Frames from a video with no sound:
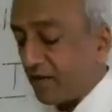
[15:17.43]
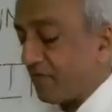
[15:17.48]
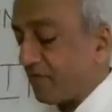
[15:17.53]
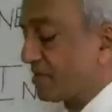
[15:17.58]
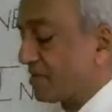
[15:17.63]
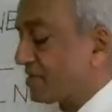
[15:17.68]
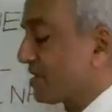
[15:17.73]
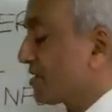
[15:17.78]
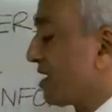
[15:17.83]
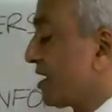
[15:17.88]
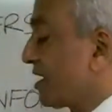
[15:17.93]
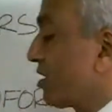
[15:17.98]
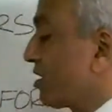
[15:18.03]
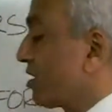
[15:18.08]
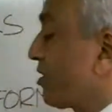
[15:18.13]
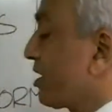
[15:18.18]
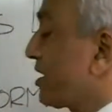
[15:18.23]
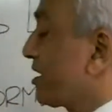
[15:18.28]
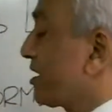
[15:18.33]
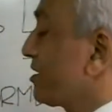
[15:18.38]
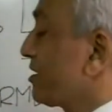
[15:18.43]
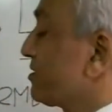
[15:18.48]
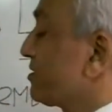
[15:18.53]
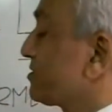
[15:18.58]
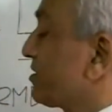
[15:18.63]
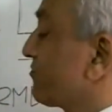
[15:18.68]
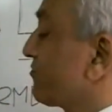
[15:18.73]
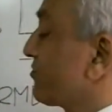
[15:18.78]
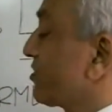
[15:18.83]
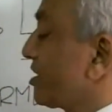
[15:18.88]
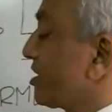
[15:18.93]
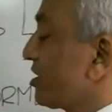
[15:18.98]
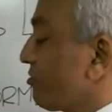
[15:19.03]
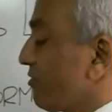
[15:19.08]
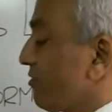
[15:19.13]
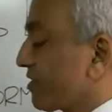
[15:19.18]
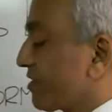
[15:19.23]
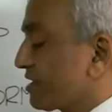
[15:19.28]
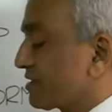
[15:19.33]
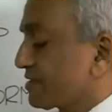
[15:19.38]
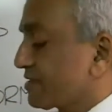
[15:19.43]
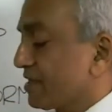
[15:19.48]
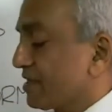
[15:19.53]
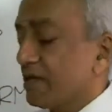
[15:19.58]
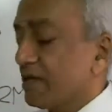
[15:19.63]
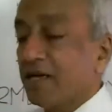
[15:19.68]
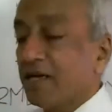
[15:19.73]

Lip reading: which says inquiries and freedom of consent.